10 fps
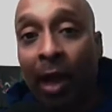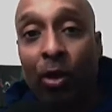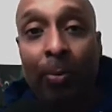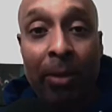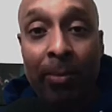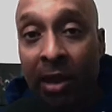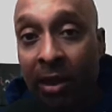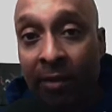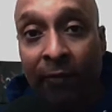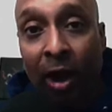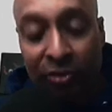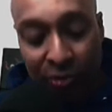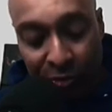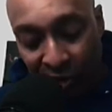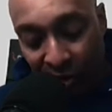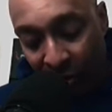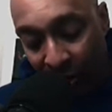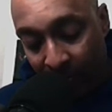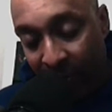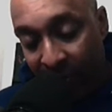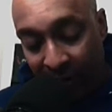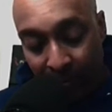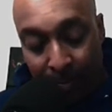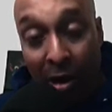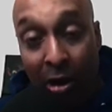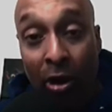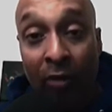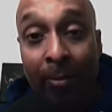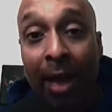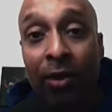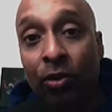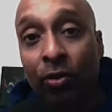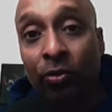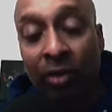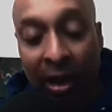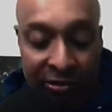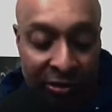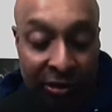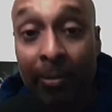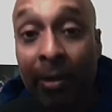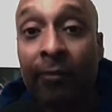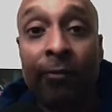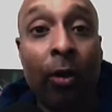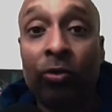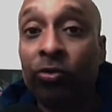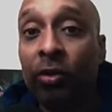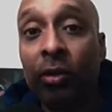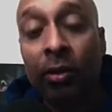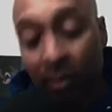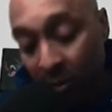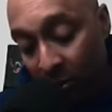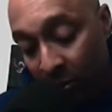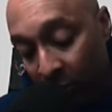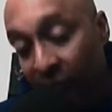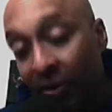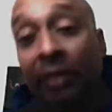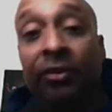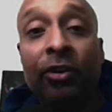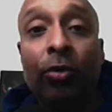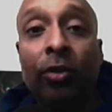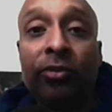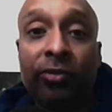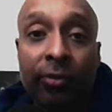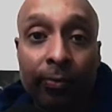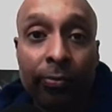mean to be Fox News here and be the bearer of bad news constantly, but folks, you've got to know this.